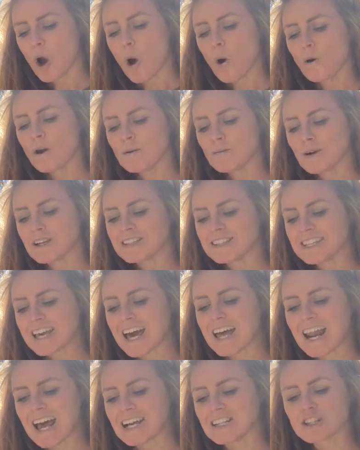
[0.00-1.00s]
we must
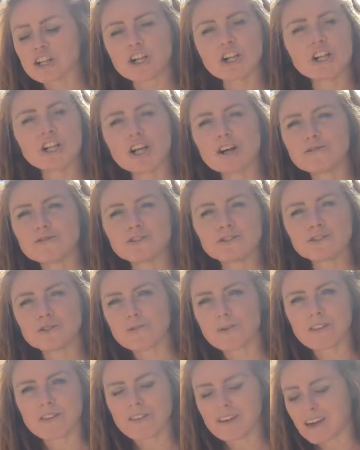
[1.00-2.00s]
get as close to
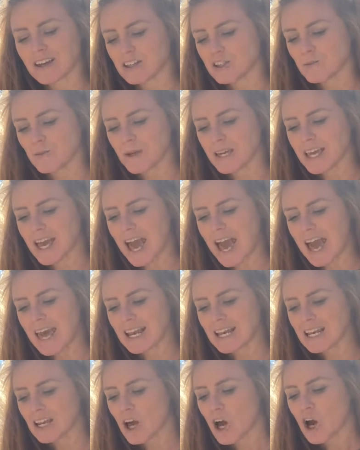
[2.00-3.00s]
a thing as we
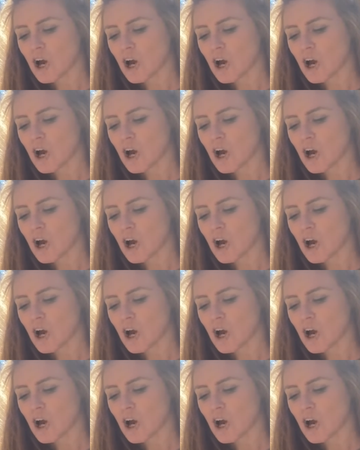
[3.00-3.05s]
can,